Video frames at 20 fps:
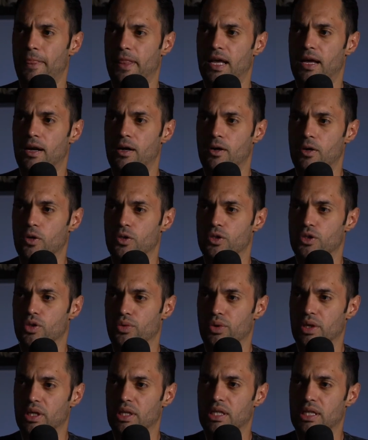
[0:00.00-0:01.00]
I don't know. So
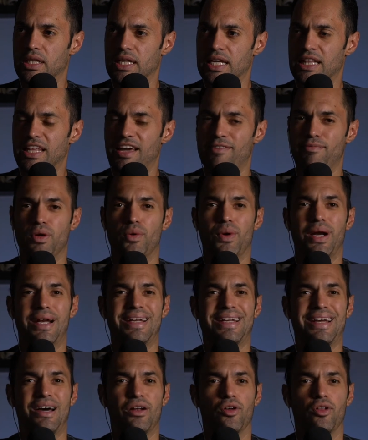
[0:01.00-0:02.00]
really lately I've been writing
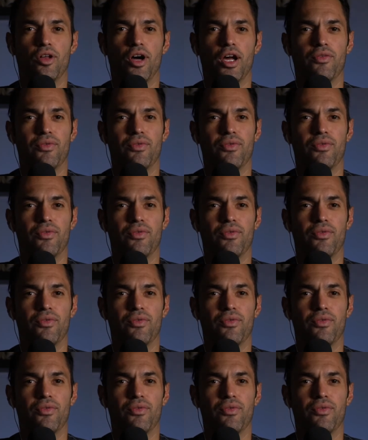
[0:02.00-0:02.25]
down a lot